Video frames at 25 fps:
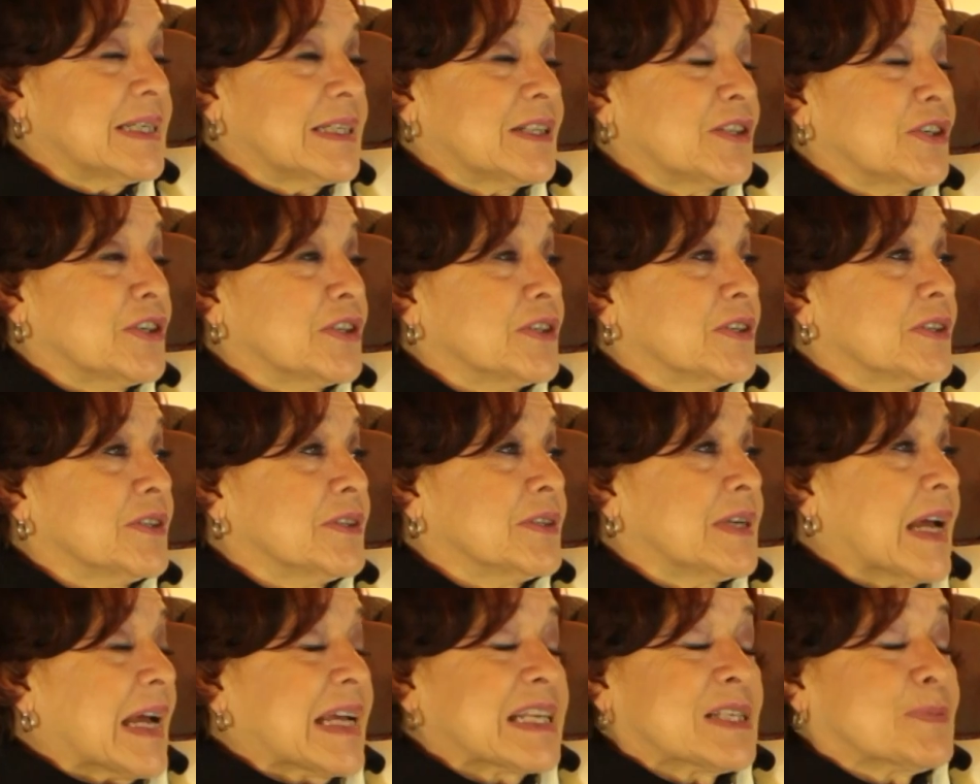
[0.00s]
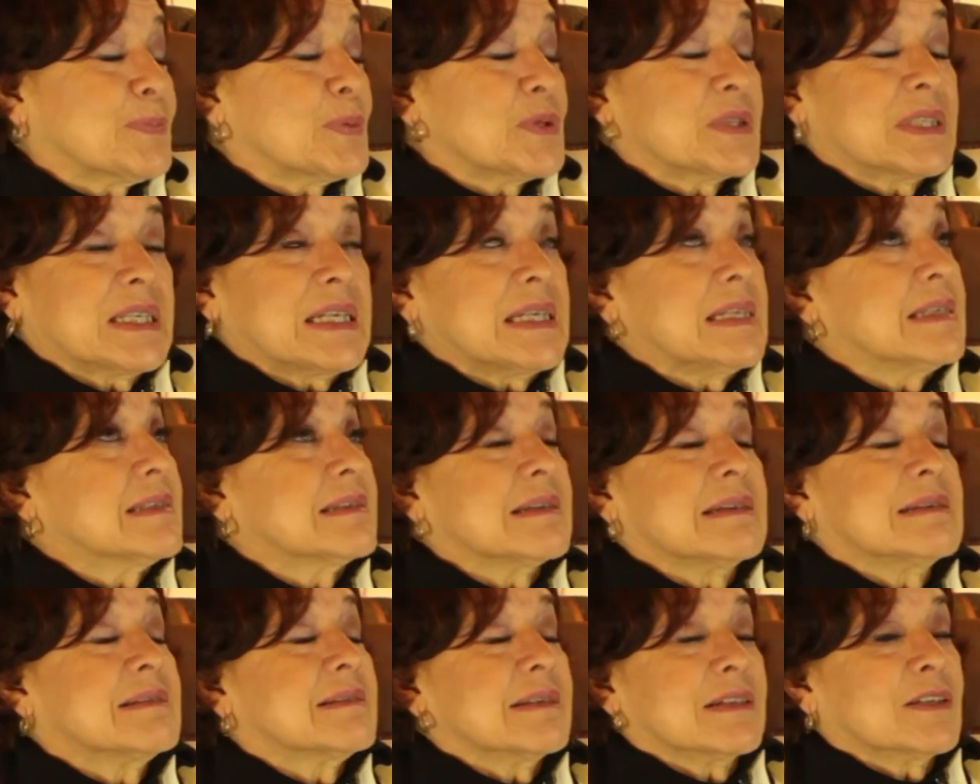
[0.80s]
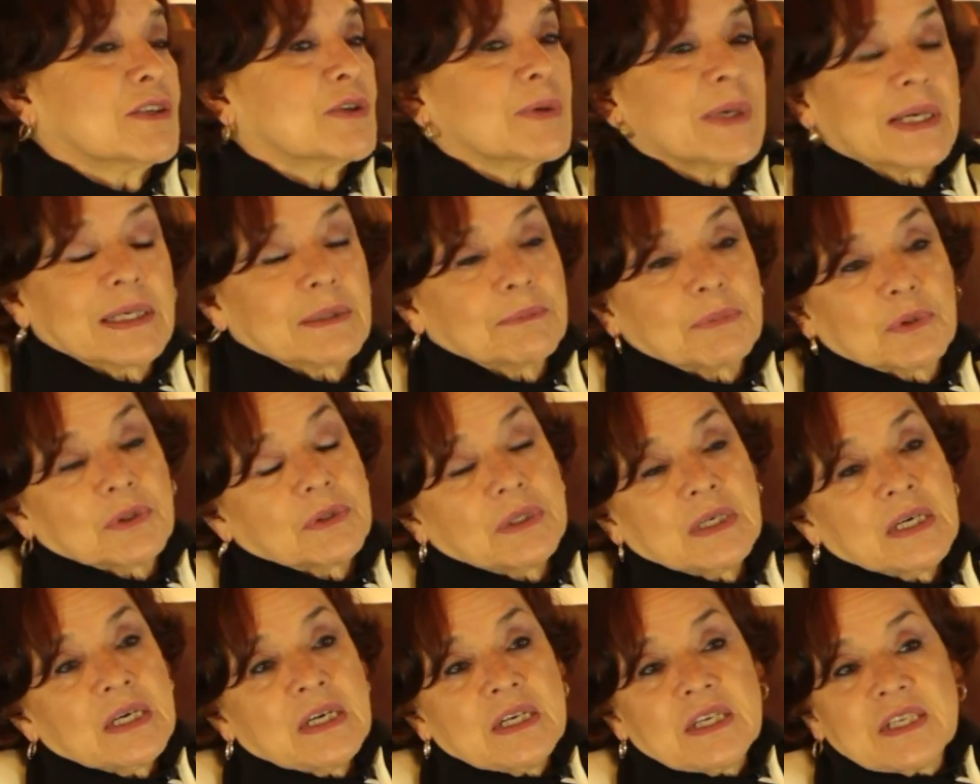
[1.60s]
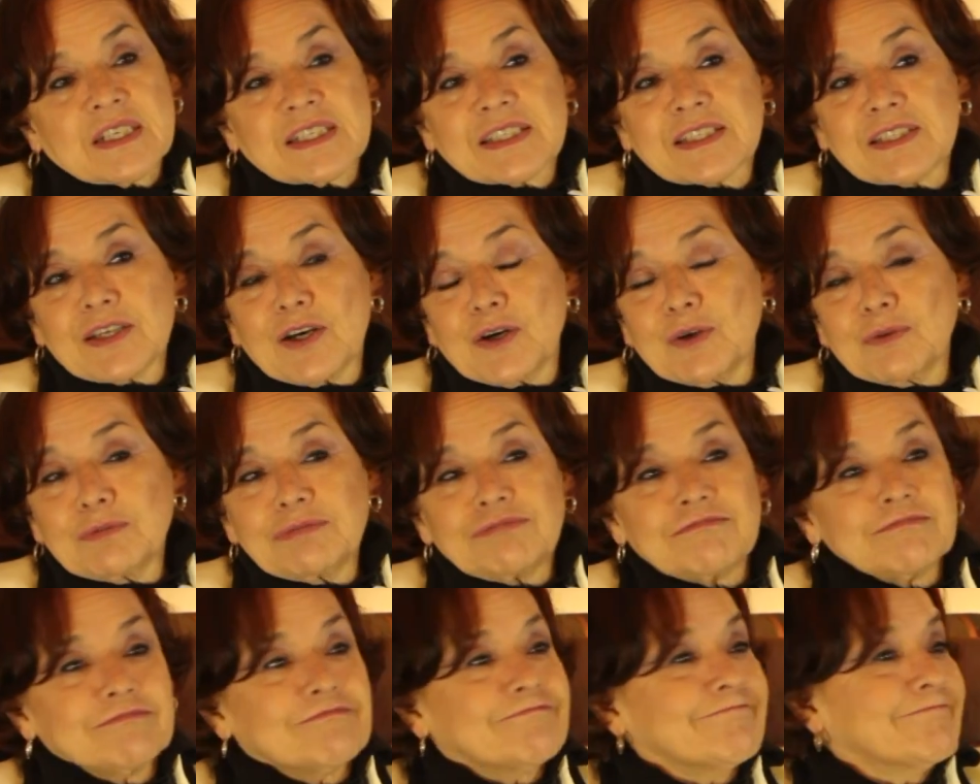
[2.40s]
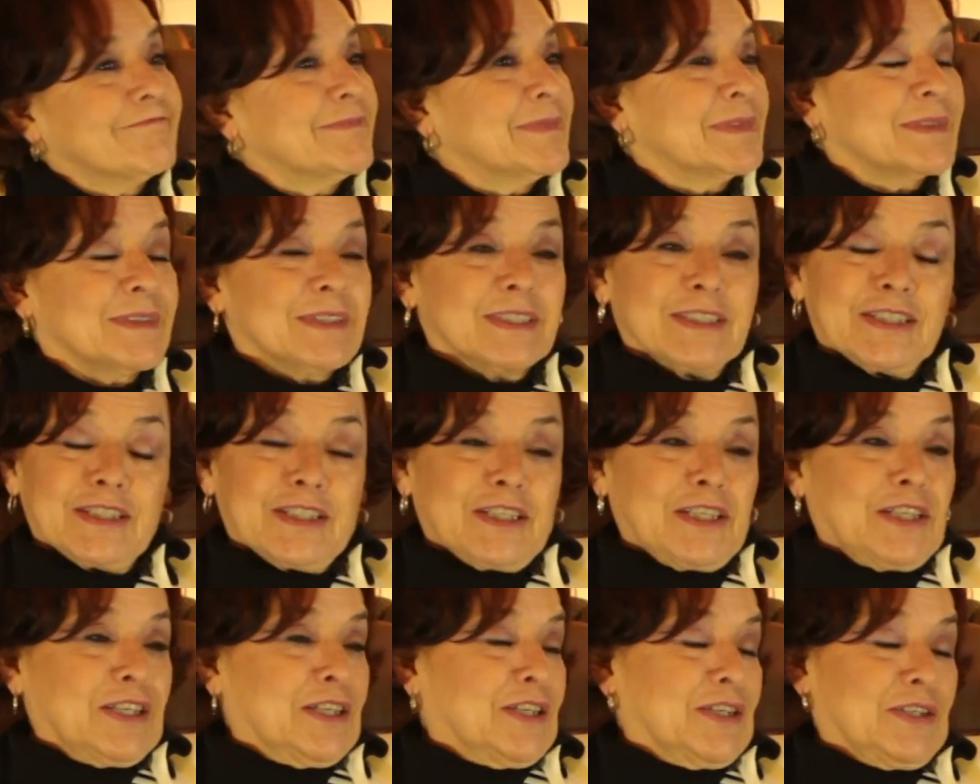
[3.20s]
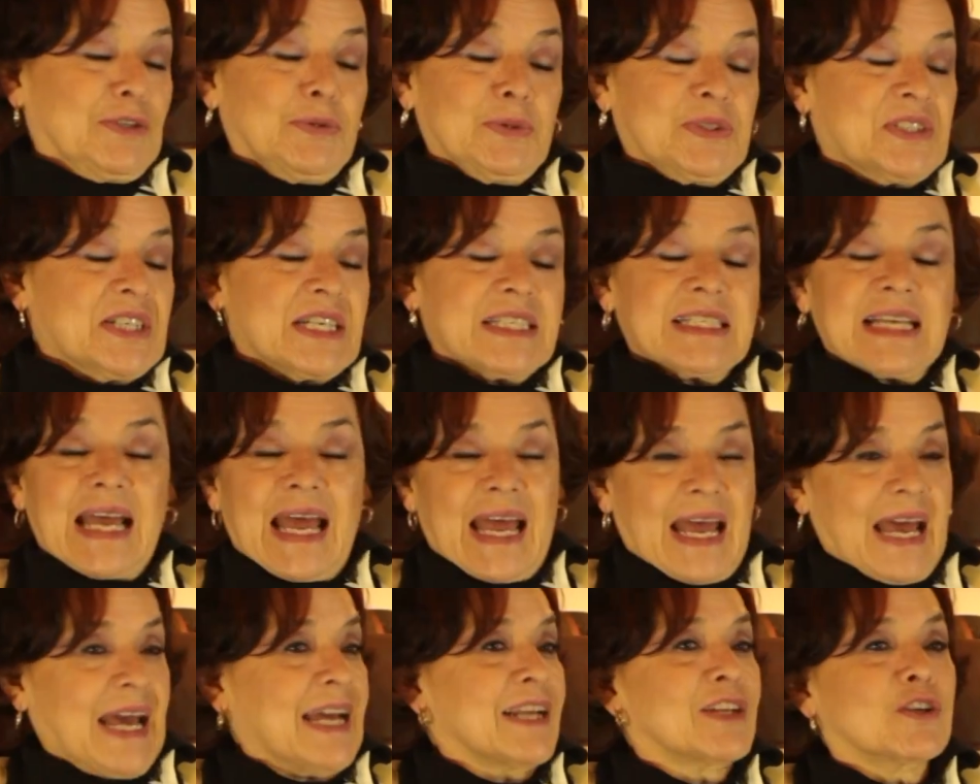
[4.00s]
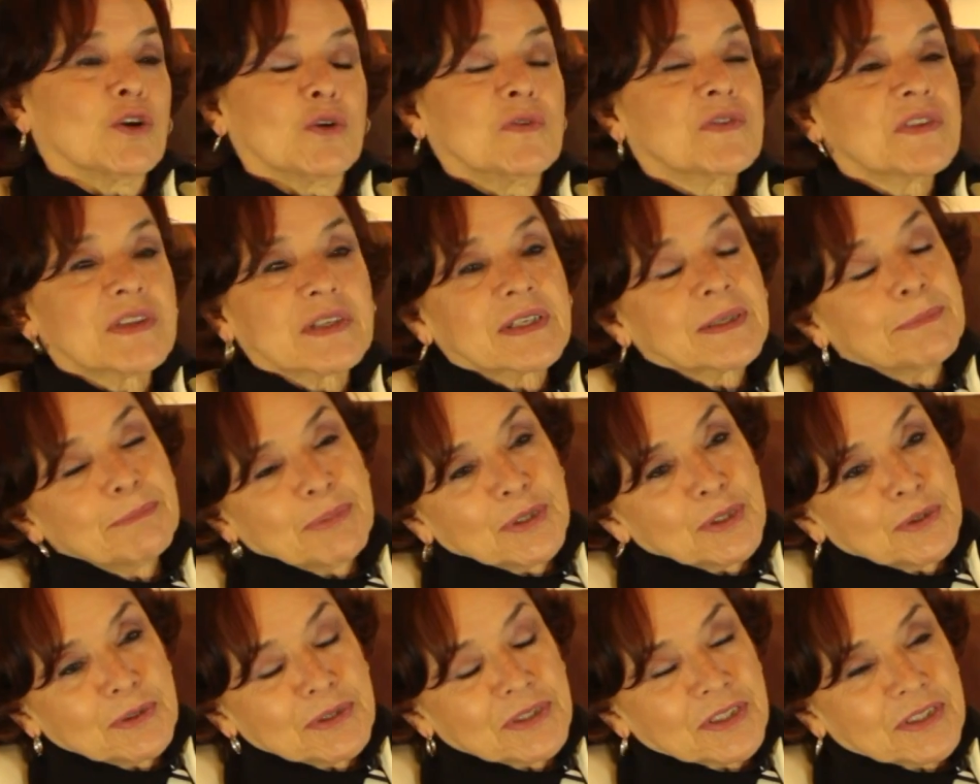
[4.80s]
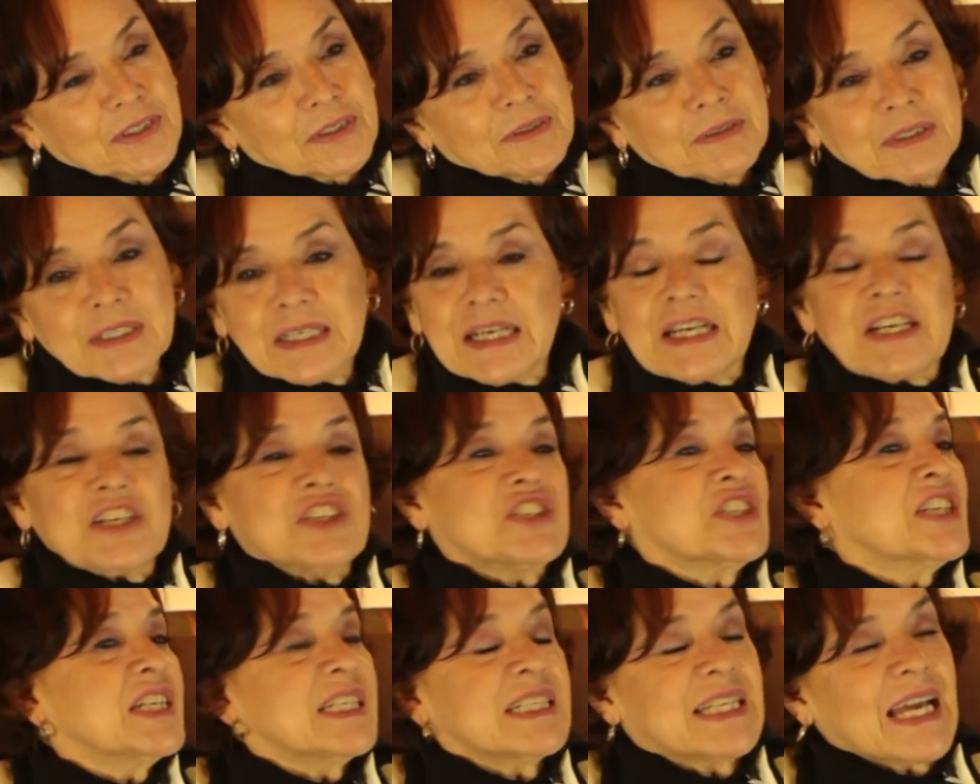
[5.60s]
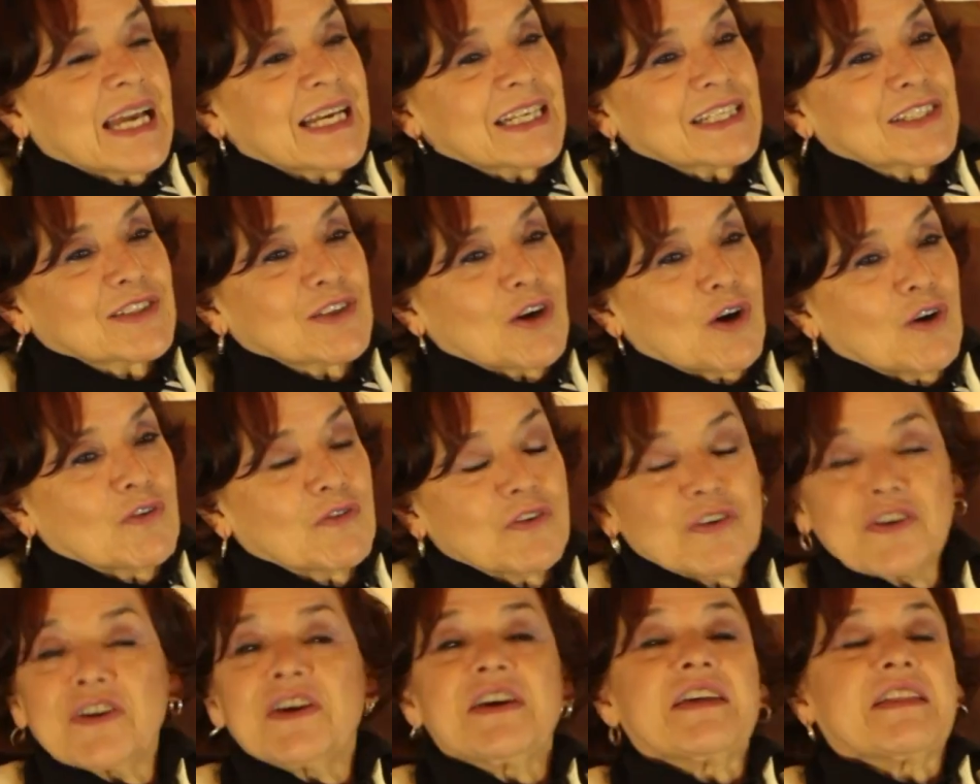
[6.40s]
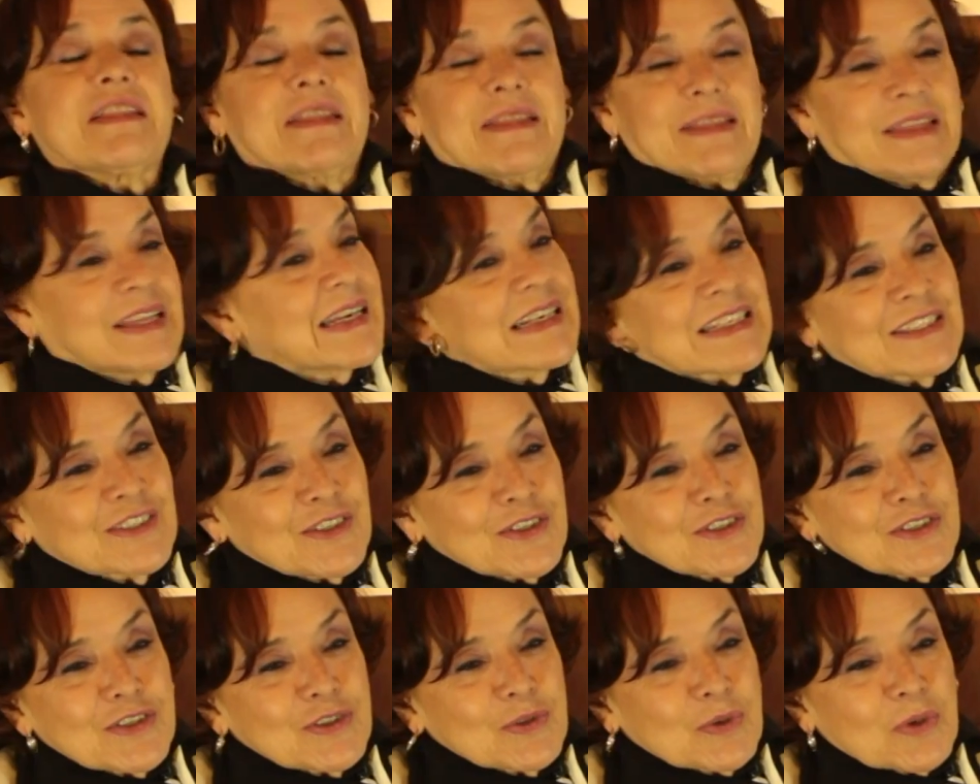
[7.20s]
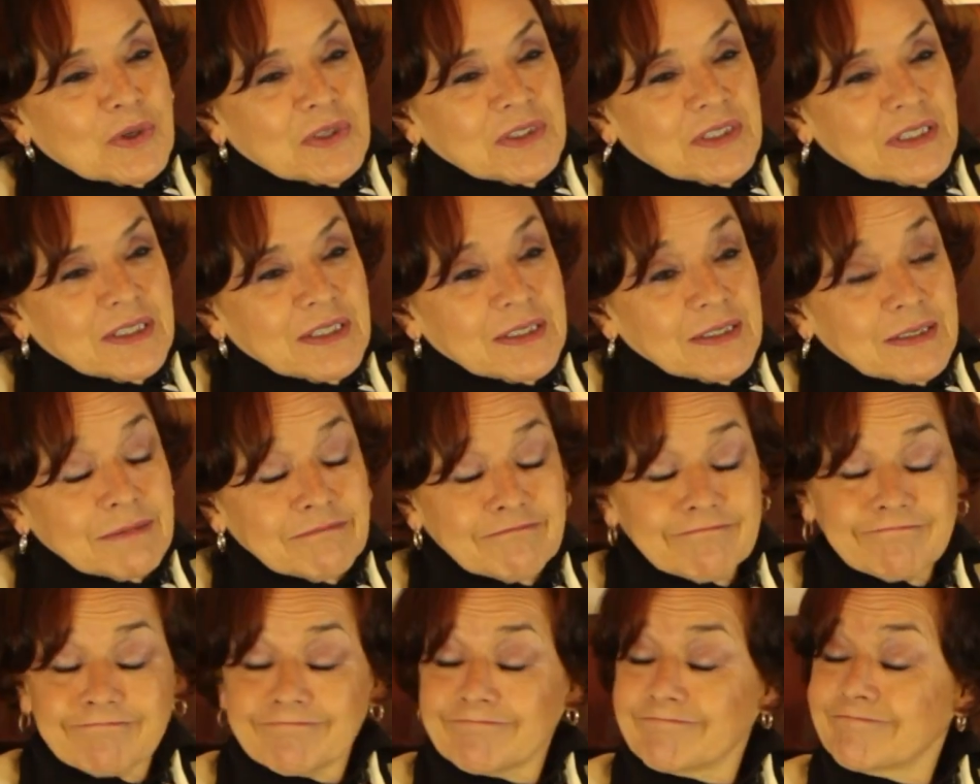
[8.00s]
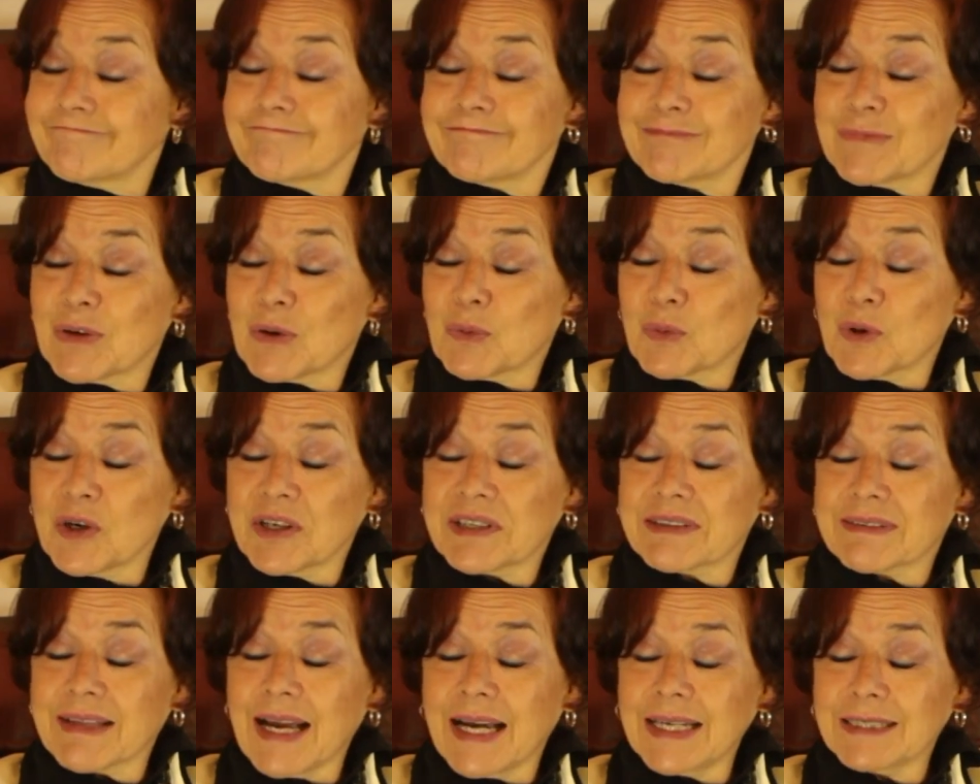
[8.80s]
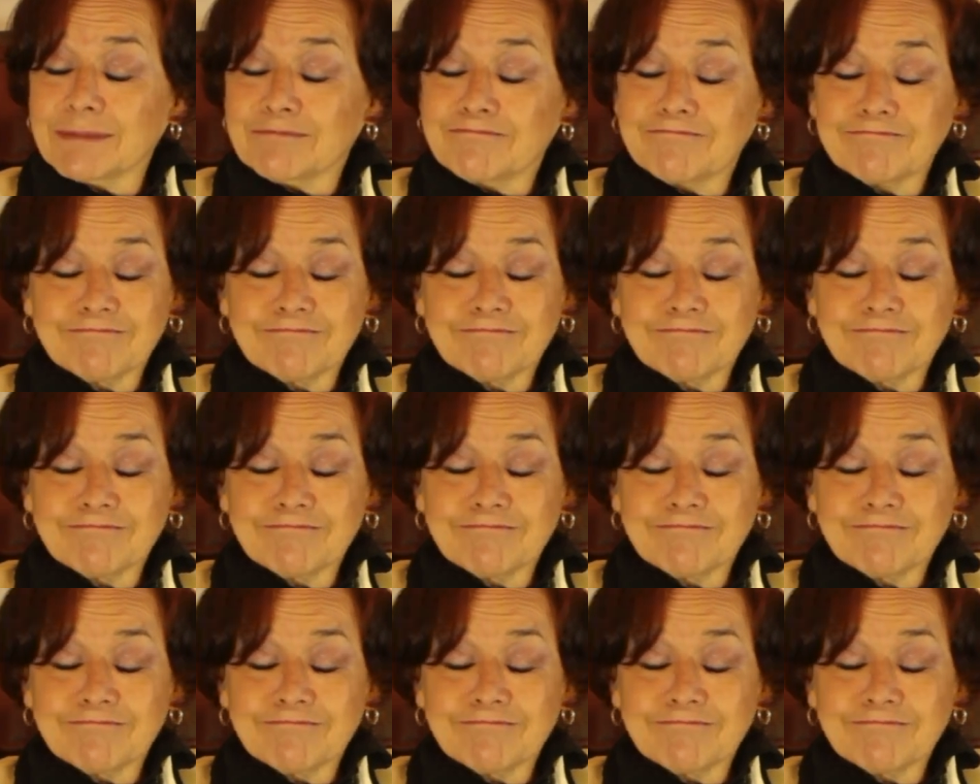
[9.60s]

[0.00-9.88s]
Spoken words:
and her expertise is incredible. So you just hand over the computer. She takes over, things are sorted, work done.